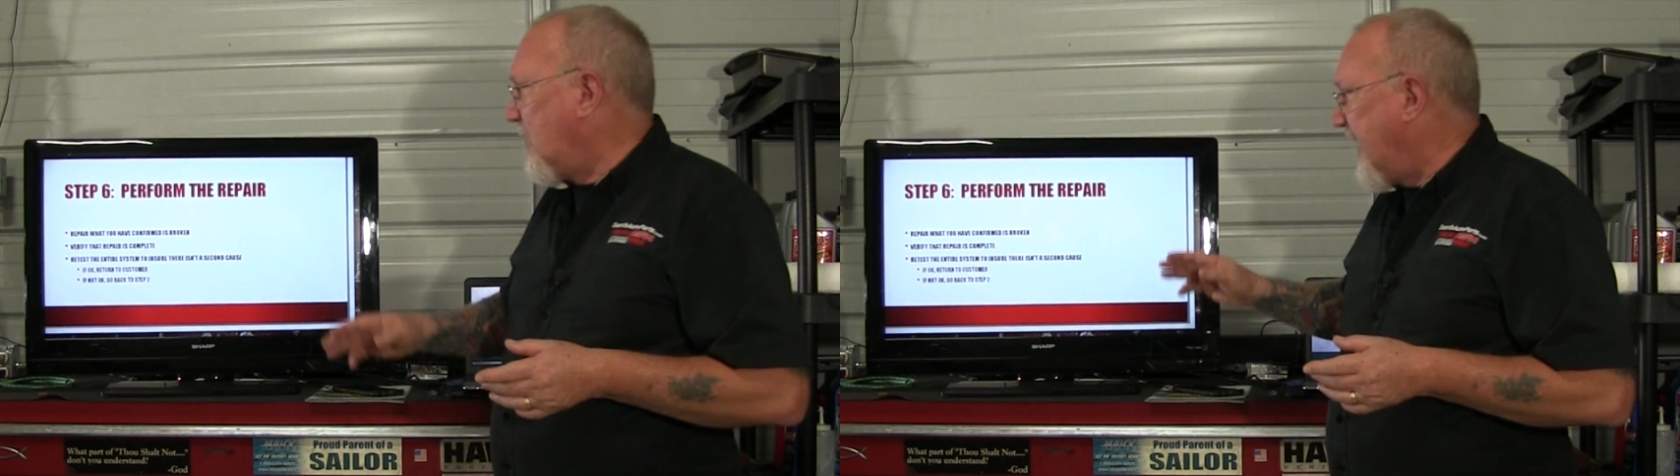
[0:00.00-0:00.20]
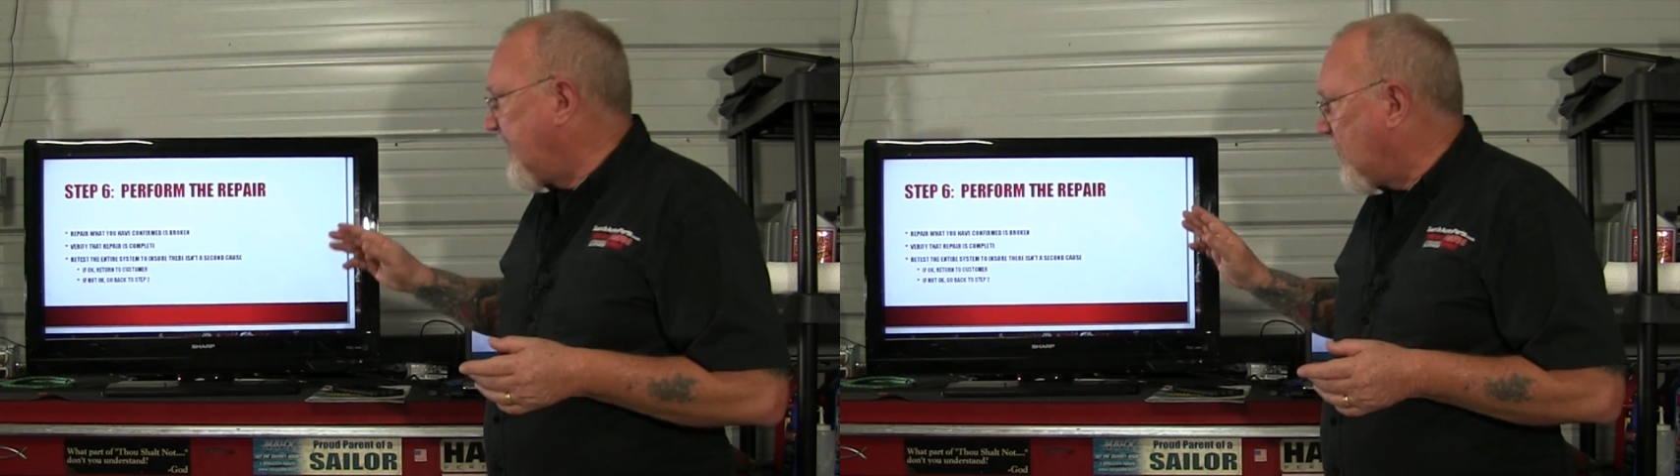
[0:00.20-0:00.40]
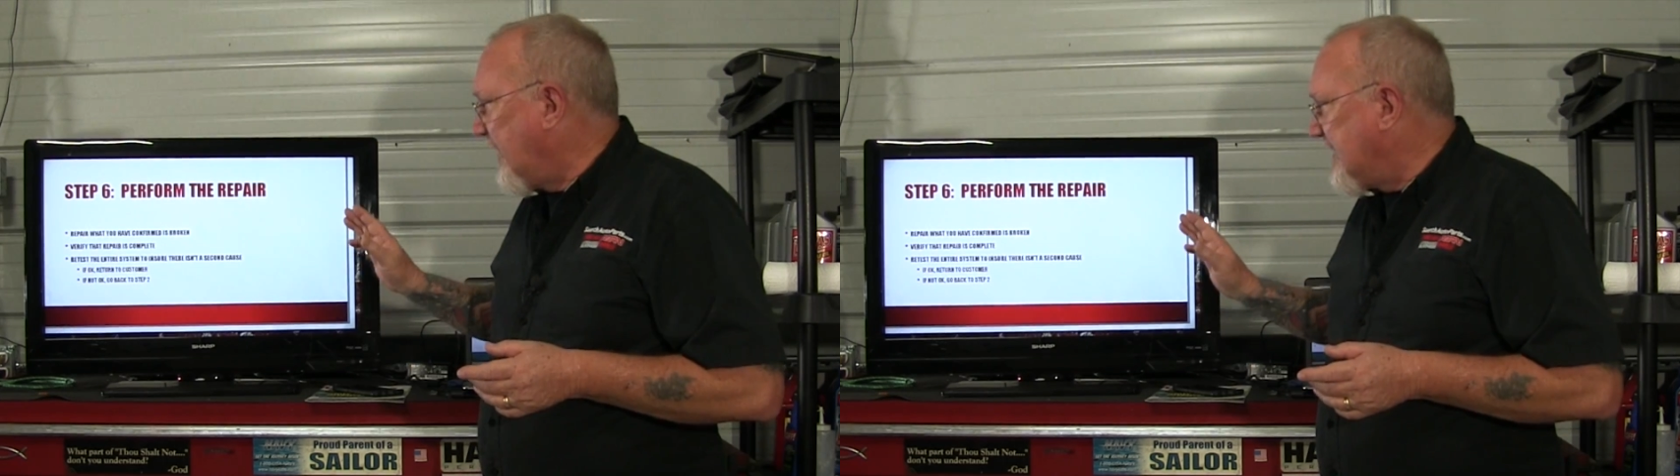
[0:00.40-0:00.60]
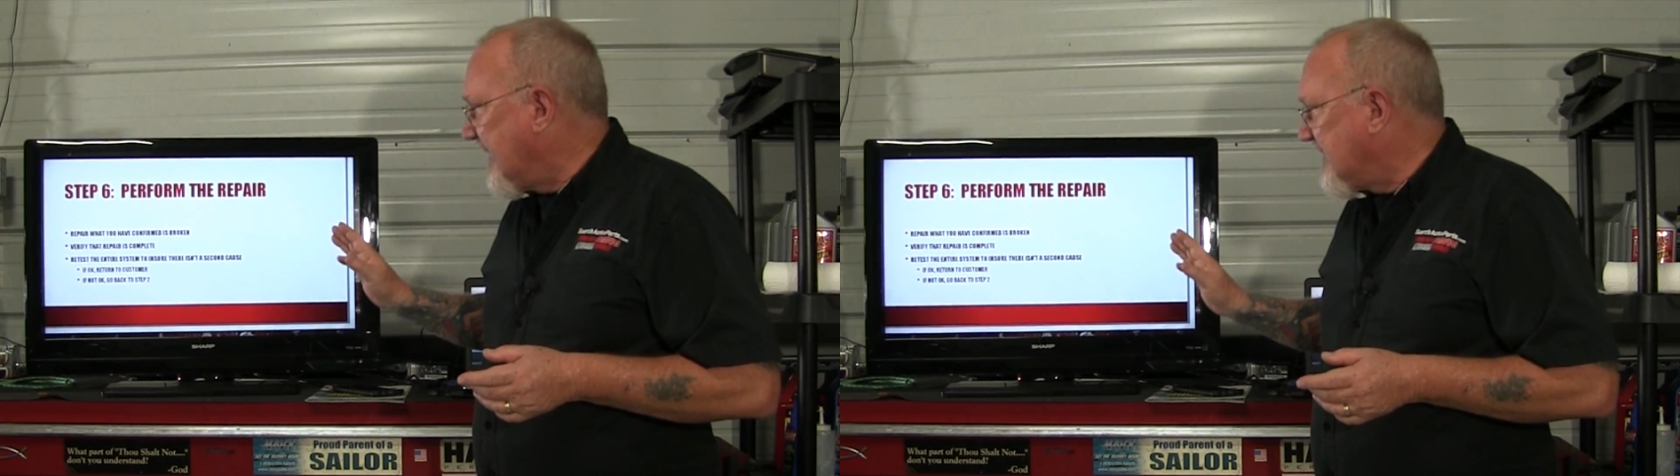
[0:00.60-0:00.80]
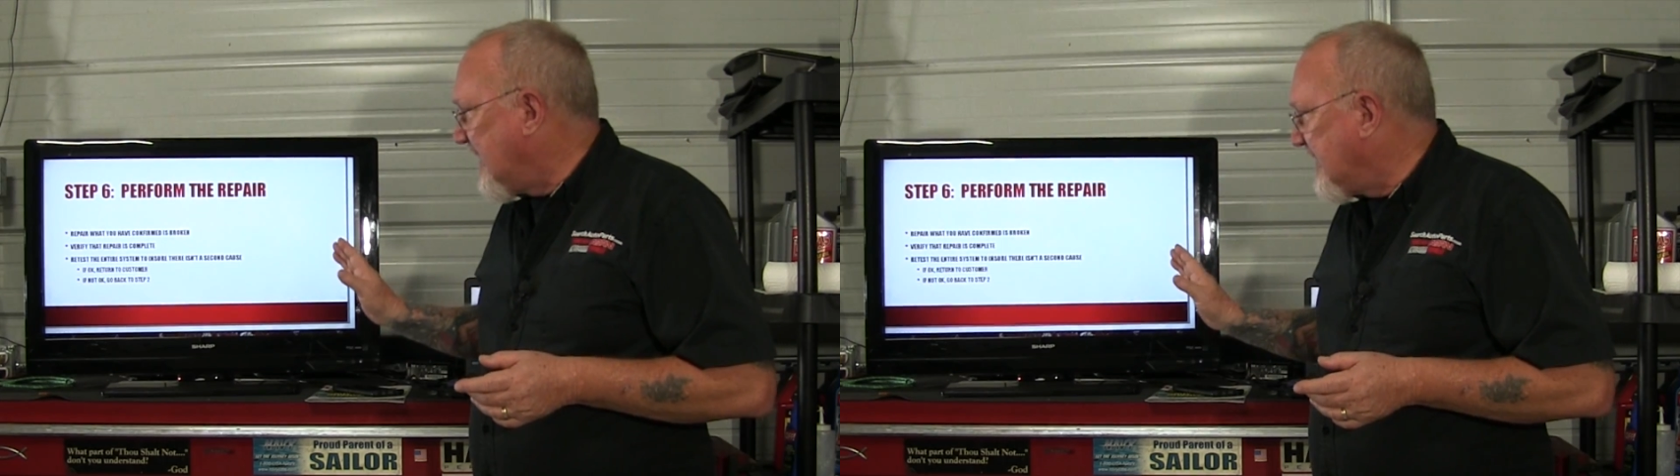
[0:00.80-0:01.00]
We have to
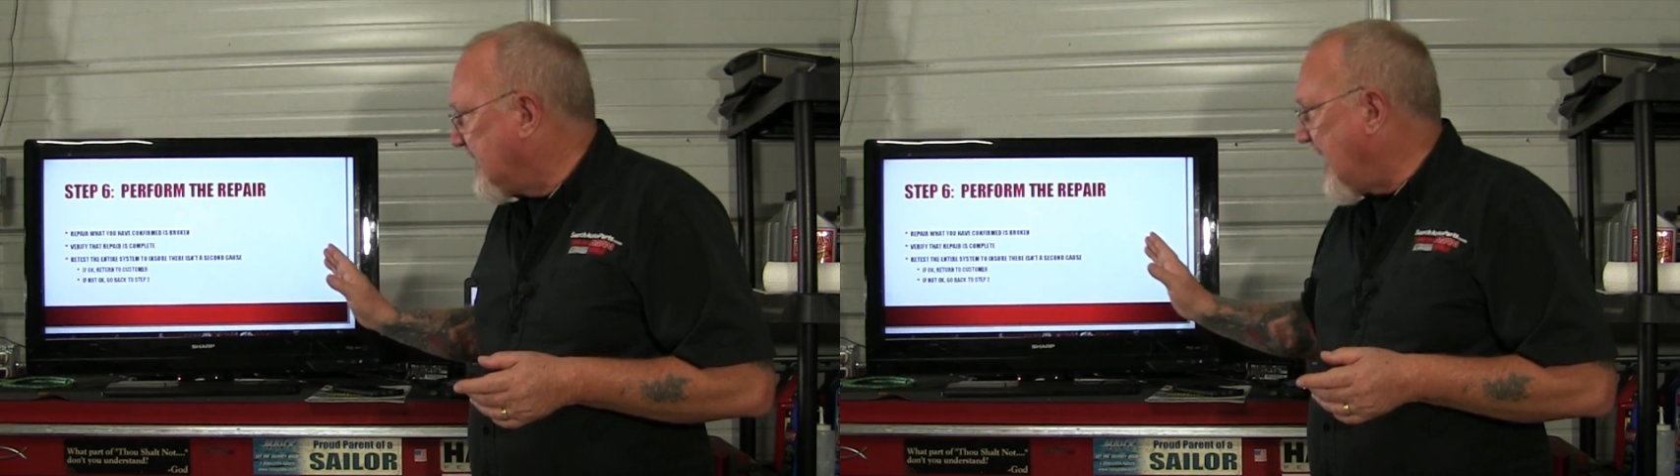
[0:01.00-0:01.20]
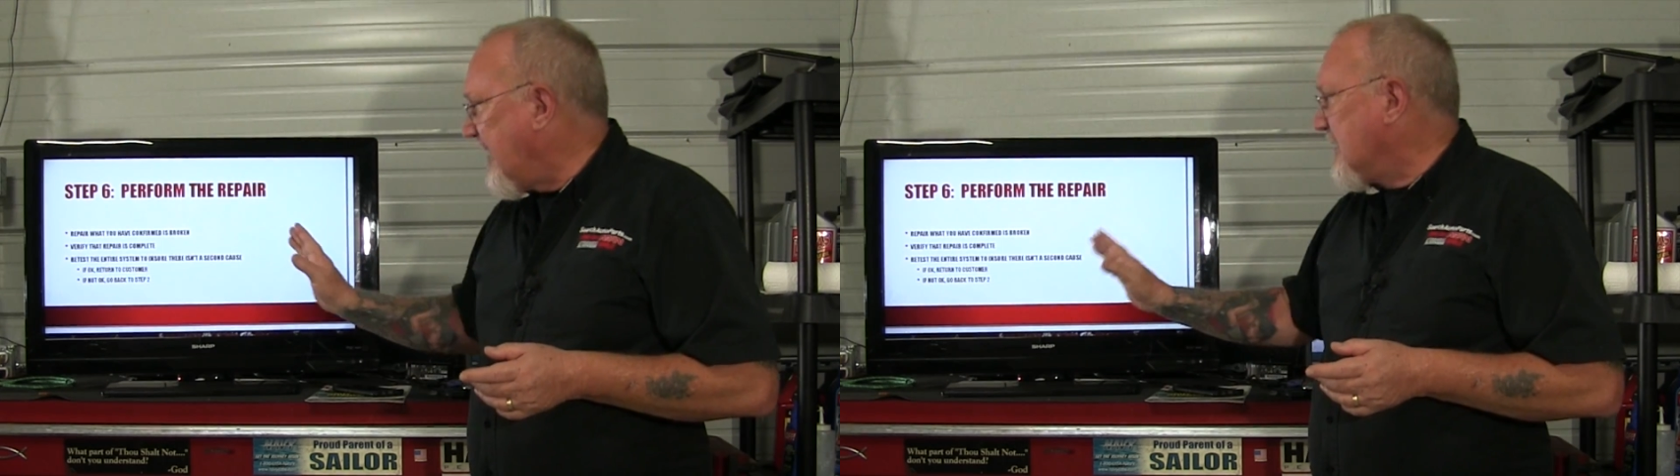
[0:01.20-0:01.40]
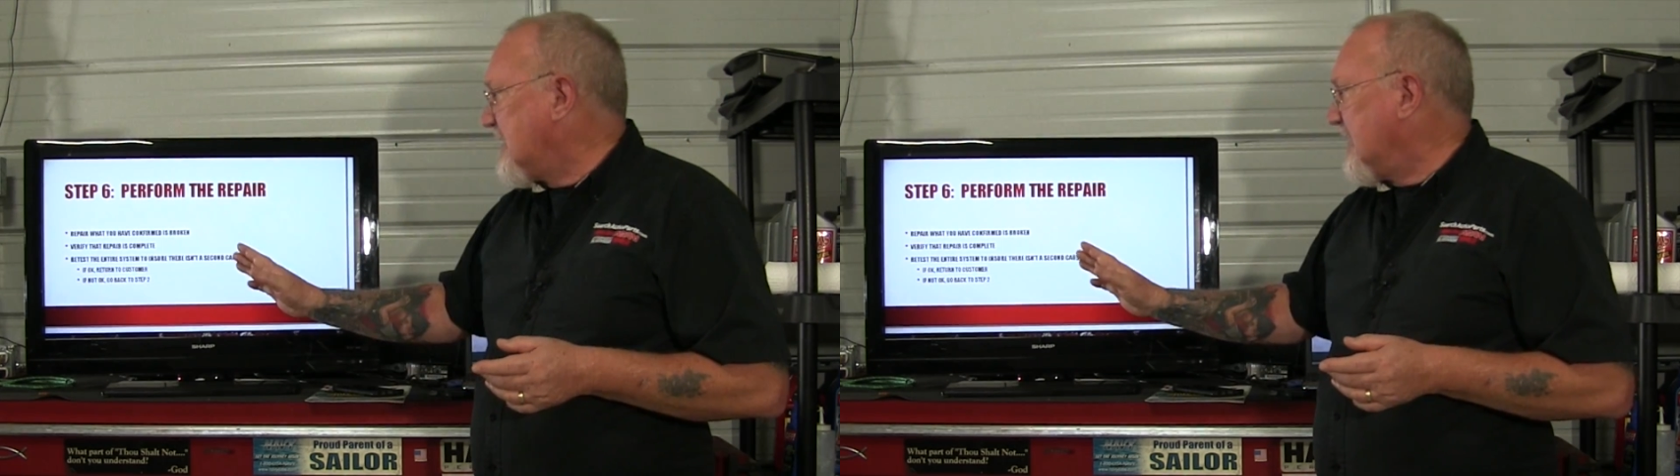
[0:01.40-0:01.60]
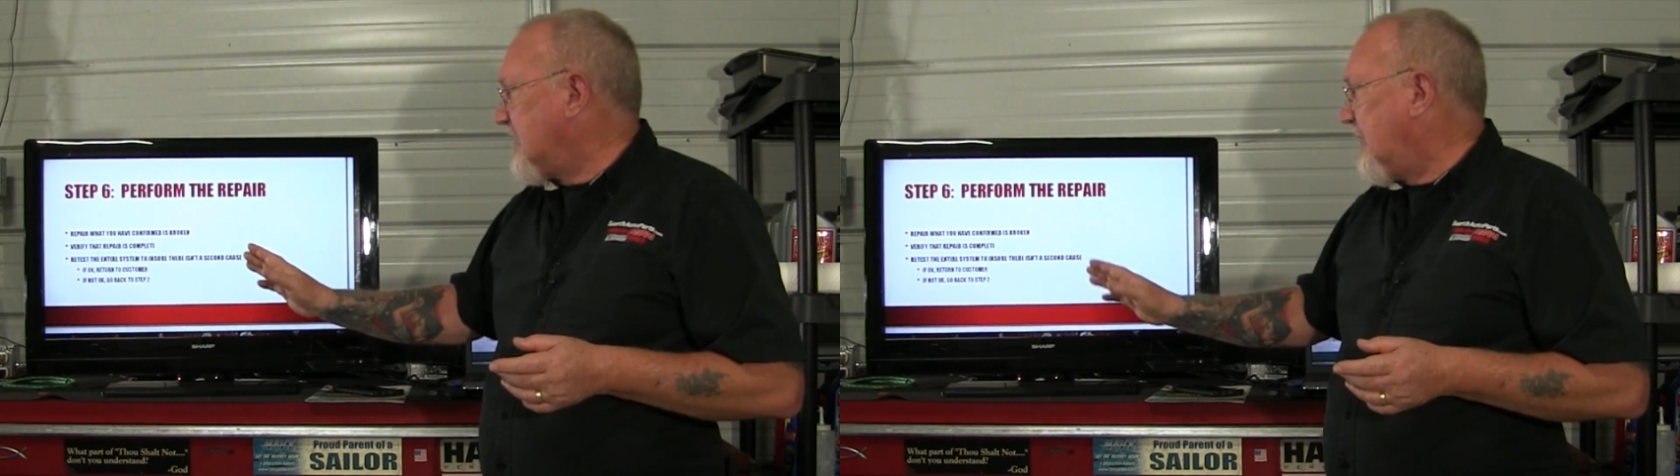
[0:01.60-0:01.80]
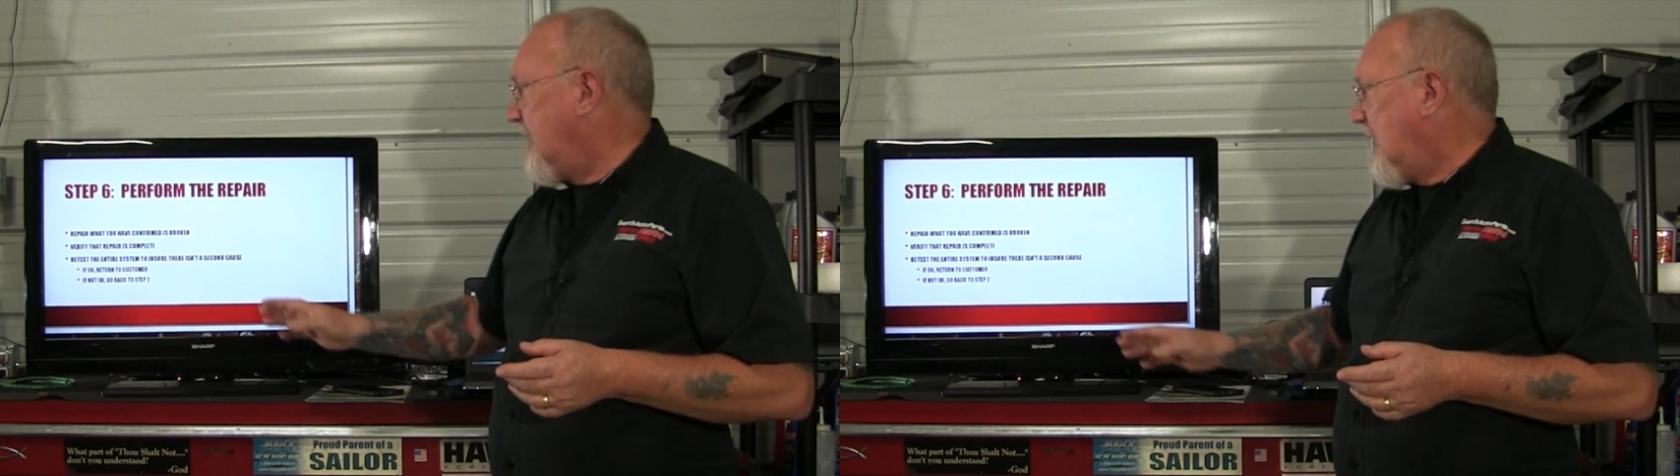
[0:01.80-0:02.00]
retest the entire
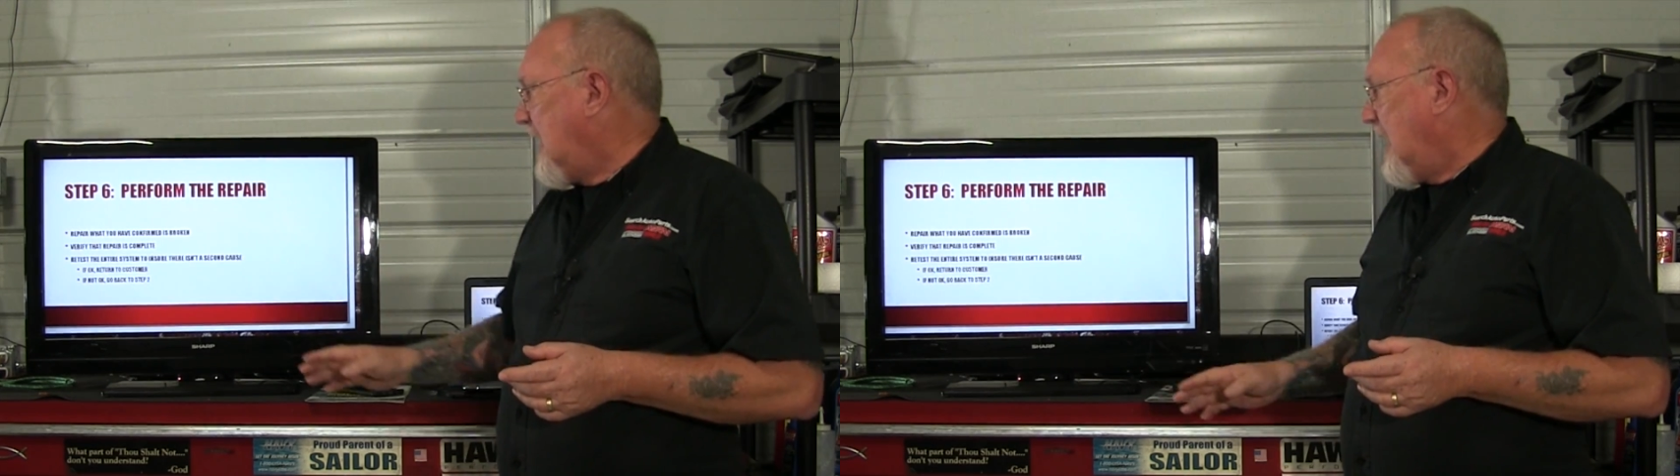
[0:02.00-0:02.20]
system